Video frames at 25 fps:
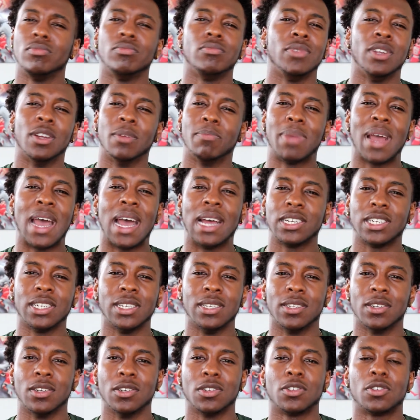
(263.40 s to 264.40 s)
your
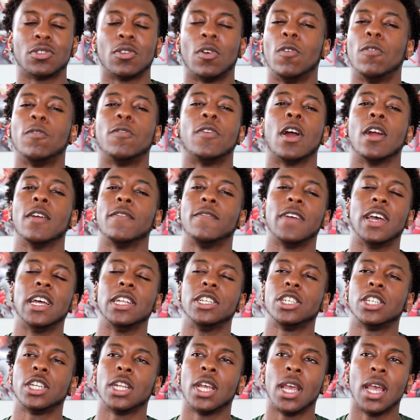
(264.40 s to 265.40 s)
passions are so
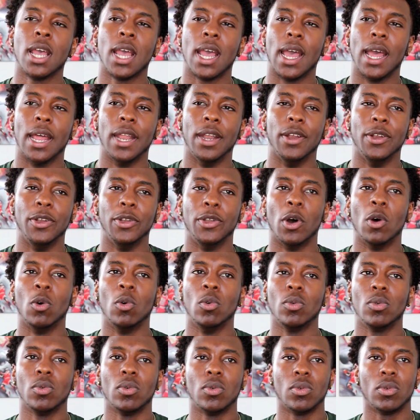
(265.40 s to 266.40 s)
far-fetched, and
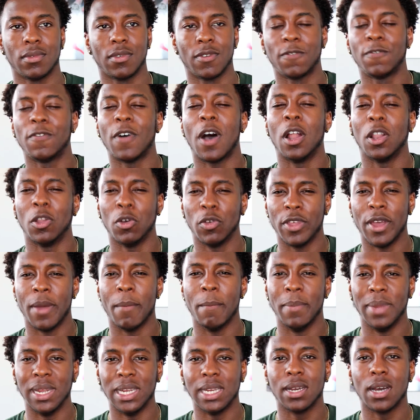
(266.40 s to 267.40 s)
don't follow them
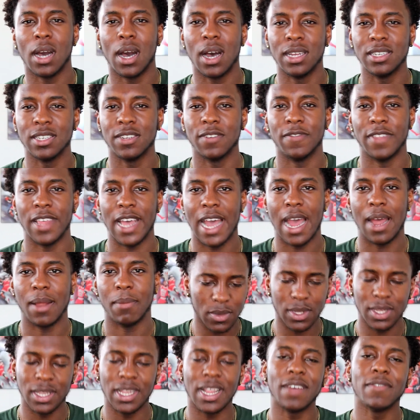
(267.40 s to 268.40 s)
because of that.
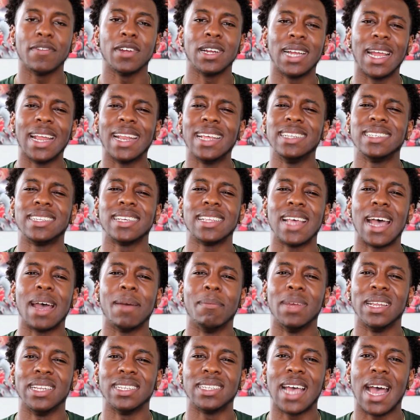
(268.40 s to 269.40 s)
Never get into that
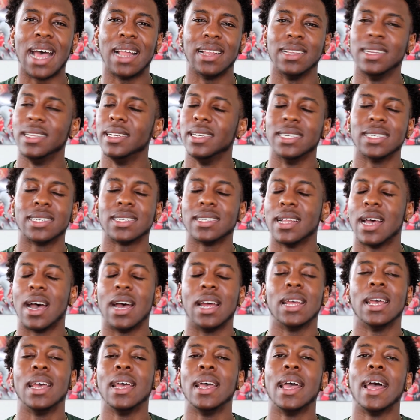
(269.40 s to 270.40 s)
mentality. It's not
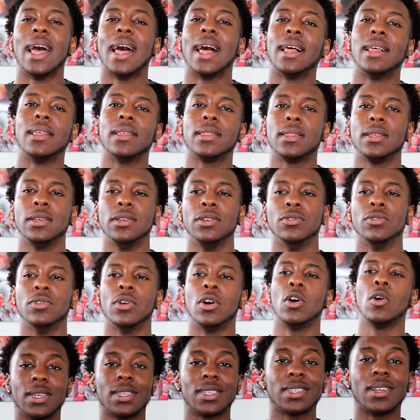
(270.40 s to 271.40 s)
healthy, you
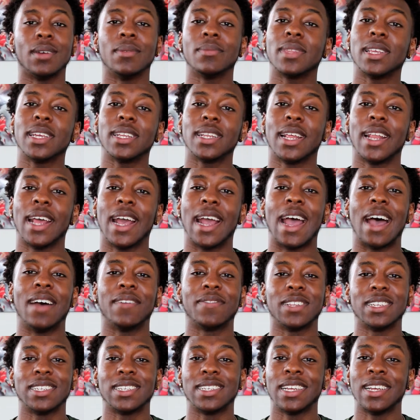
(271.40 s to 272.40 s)
know. Something that I have
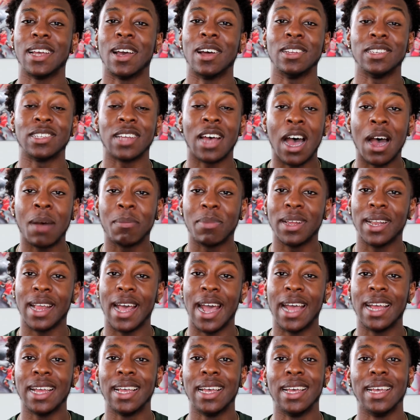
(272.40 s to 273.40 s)
to say on top of
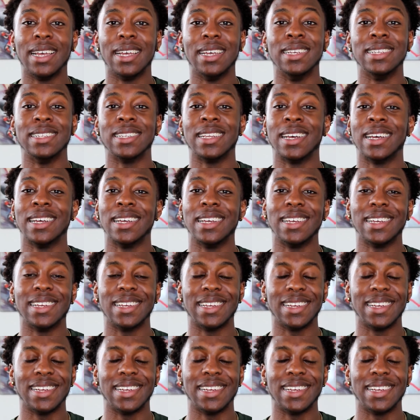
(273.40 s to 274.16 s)
that is that